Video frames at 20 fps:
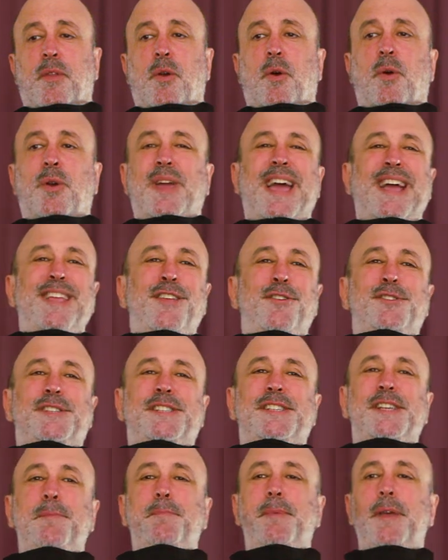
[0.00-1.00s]
or can you
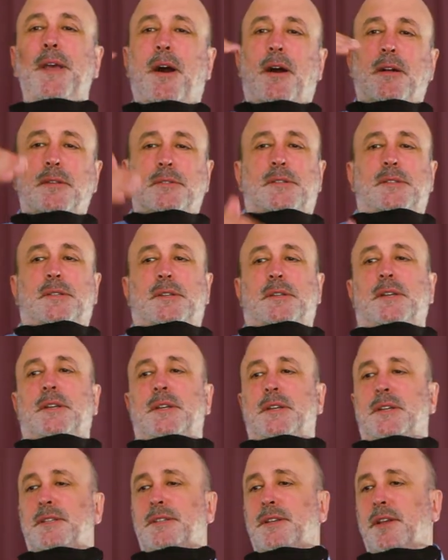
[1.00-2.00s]
see beyond
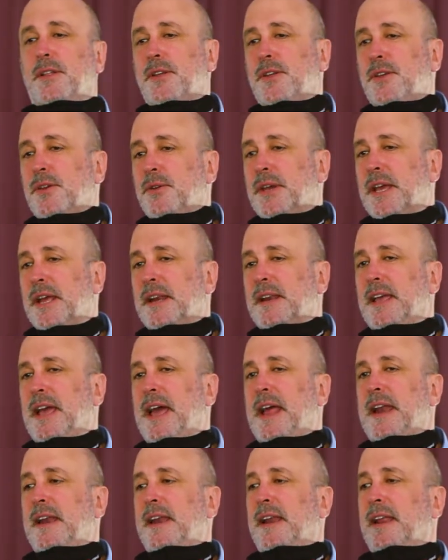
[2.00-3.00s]
so that you can
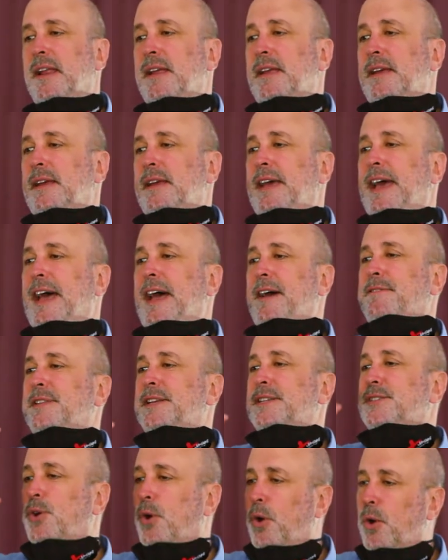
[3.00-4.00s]
gain, have
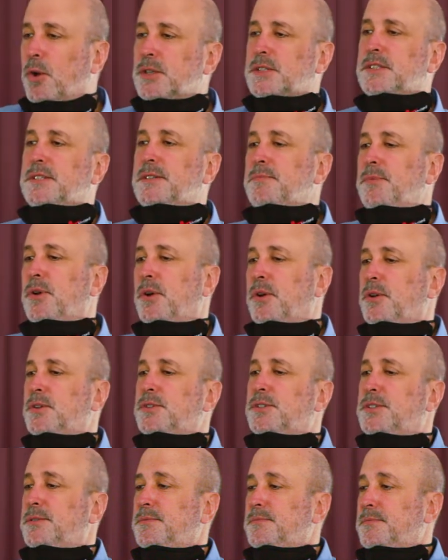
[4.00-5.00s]
this awesome,
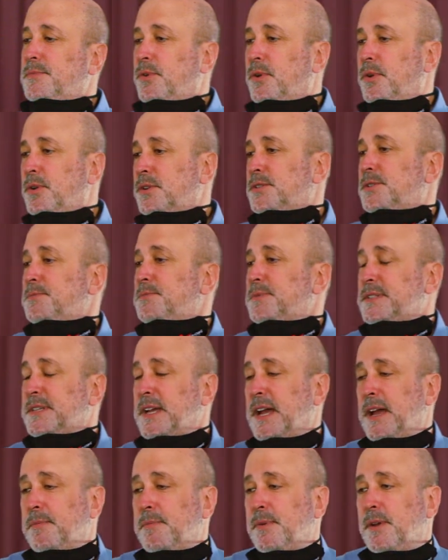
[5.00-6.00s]
awesome, awesome
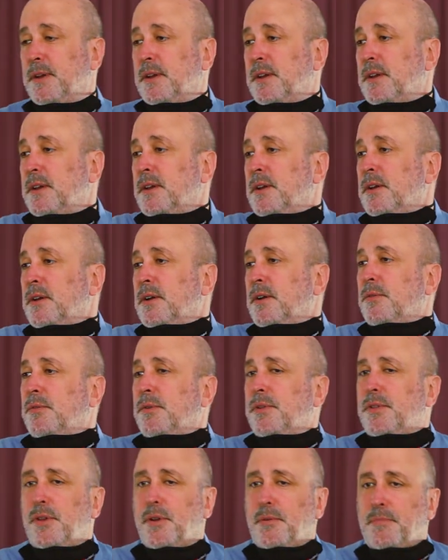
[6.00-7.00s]
time
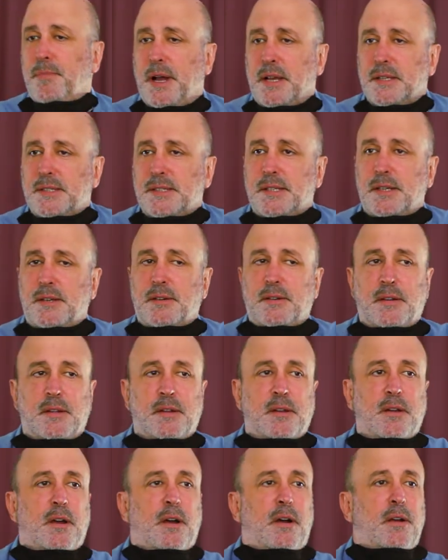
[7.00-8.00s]
with your master
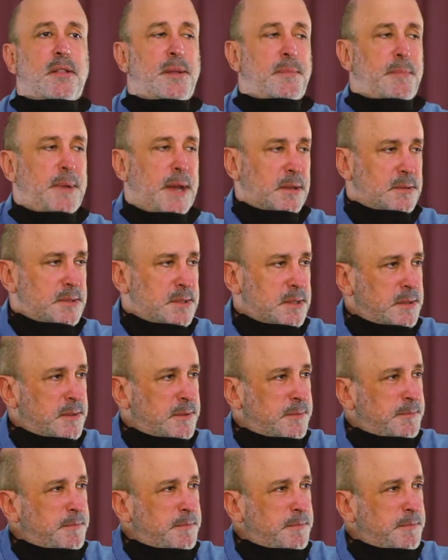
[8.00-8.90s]
on the mountain?